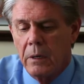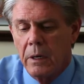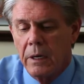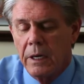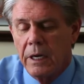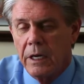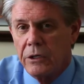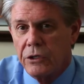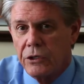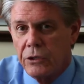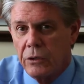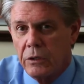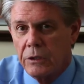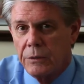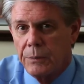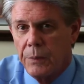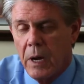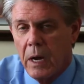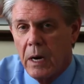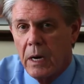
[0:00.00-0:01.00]
insurance
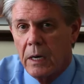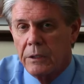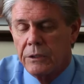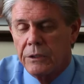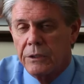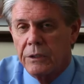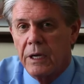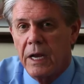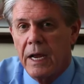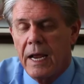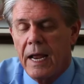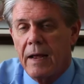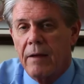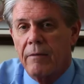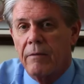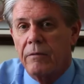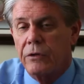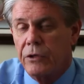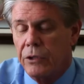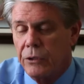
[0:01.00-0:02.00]
products
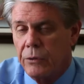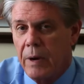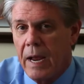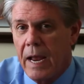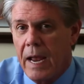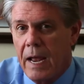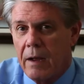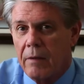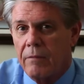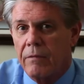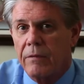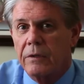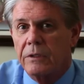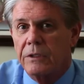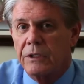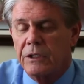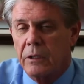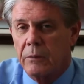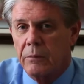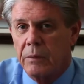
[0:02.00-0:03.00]
do have
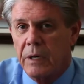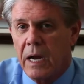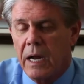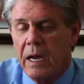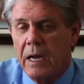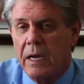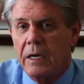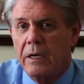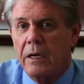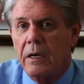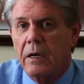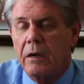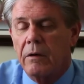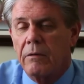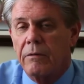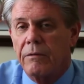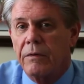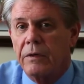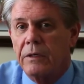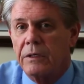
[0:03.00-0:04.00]
some kind
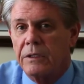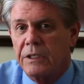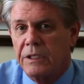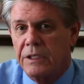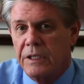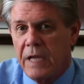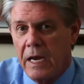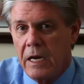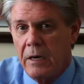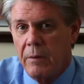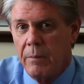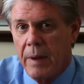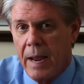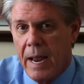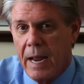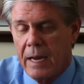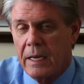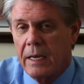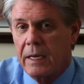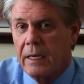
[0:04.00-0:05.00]
of state
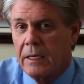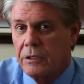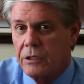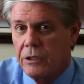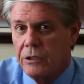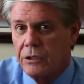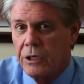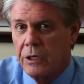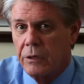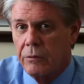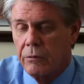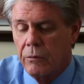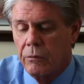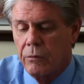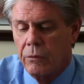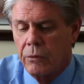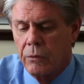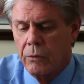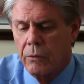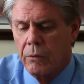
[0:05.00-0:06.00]
backing as a general
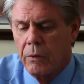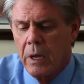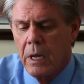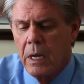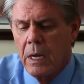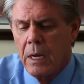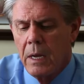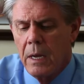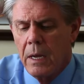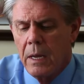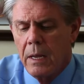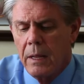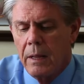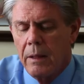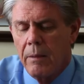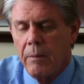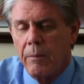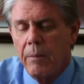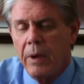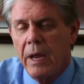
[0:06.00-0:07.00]
rule,
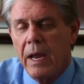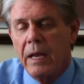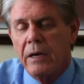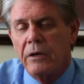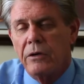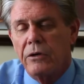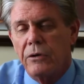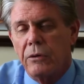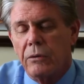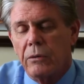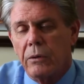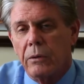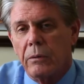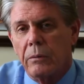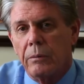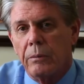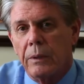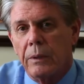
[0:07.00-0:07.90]
and your